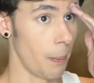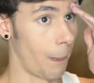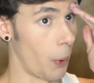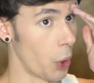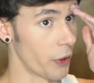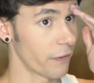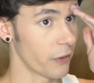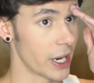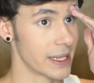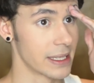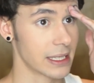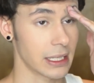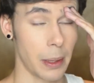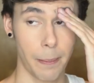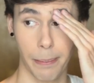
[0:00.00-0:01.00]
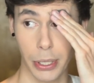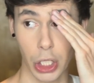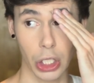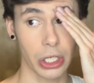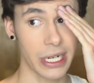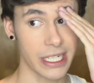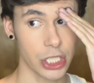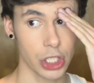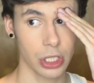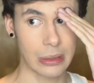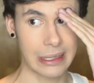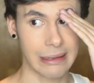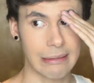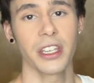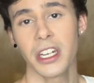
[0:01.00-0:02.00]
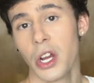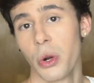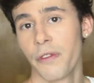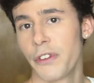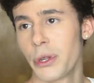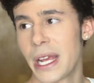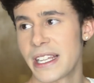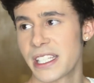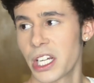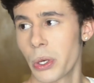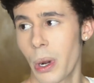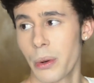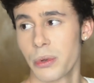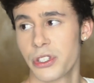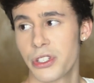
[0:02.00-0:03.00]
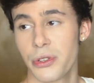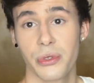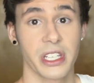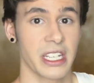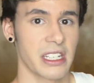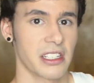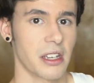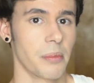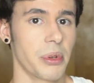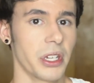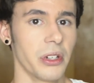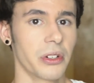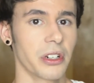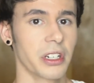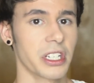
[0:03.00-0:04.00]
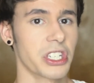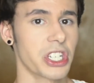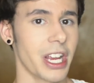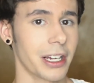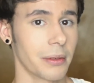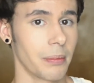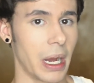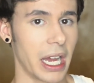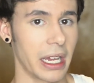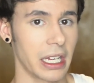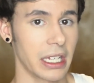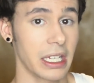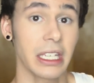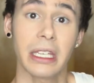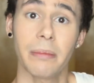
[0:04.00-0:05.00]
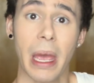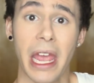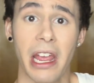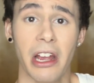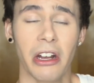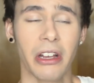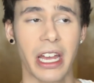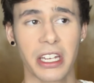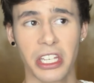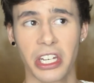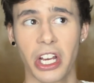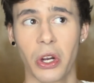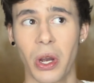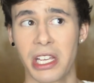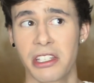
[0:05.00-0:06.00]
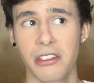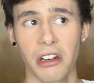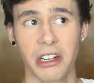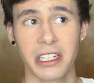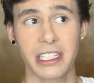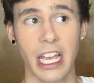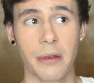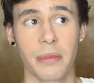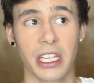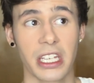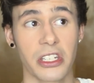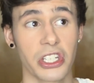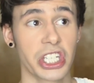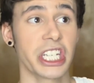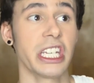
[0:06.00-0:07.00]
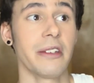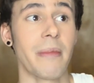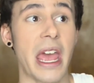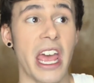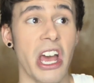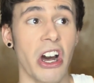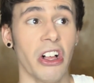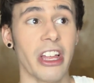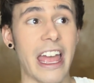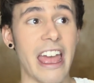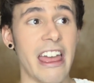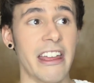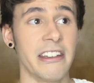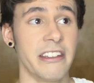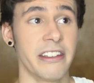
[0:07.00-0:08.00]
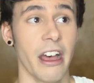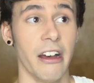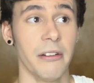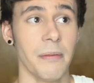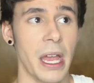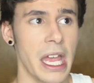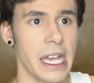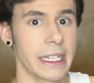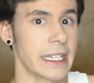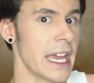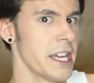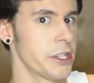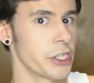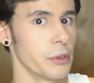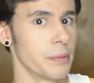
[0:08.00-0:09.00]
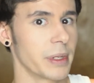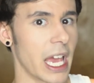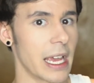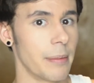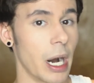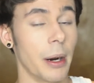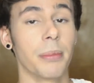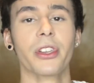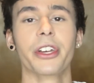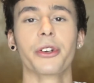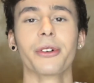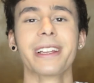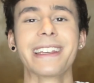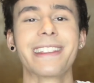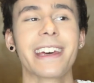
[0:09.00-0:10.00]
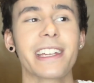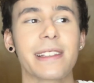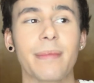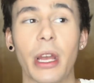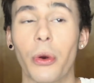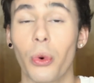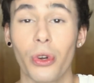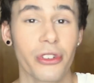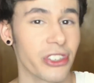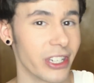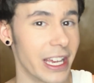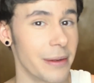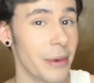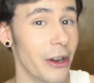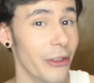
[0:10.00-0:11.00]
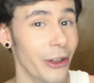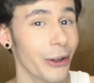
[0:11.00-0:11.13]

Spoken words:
boyfriend's computer history? You know, a few days ago I was using his computer to check my email, and you know, I started typing in Gmail and GameTube came up. Literally, that is my worst nightmare